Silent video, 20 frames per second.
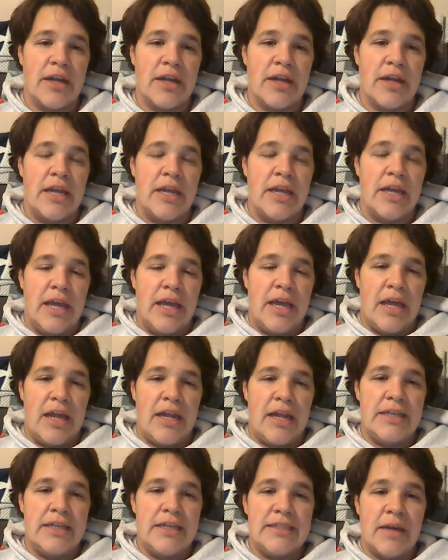And
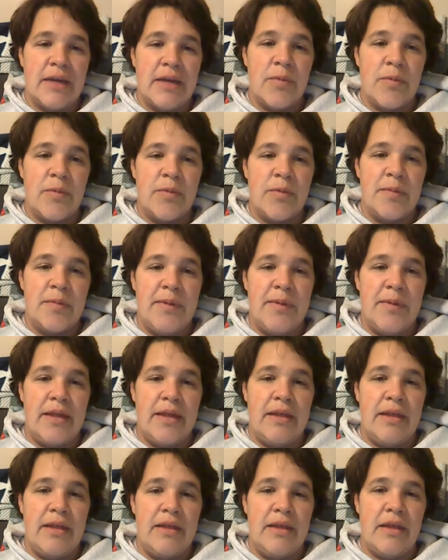an example would
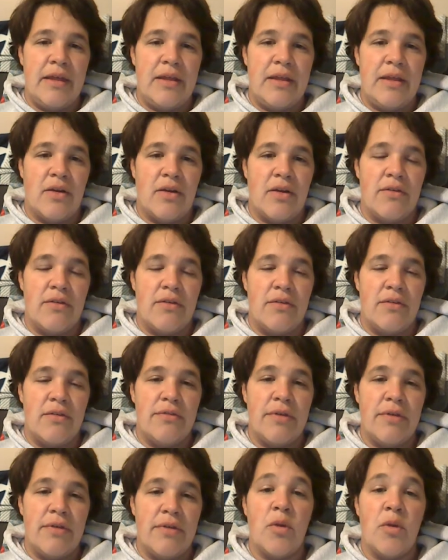be in our
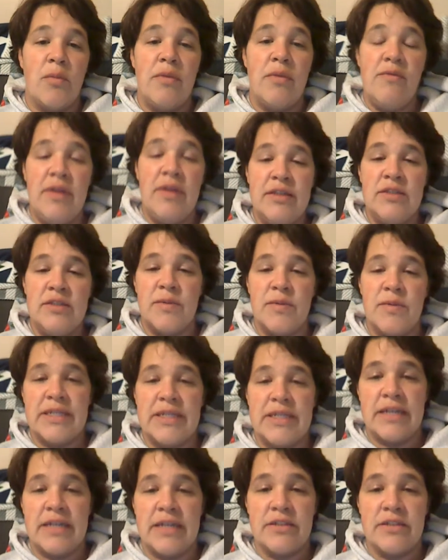family home meetings,
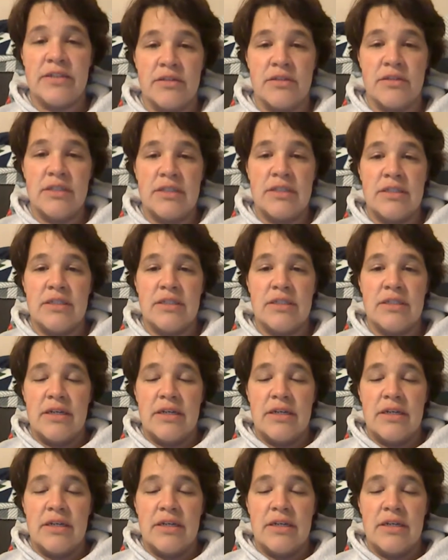we take turns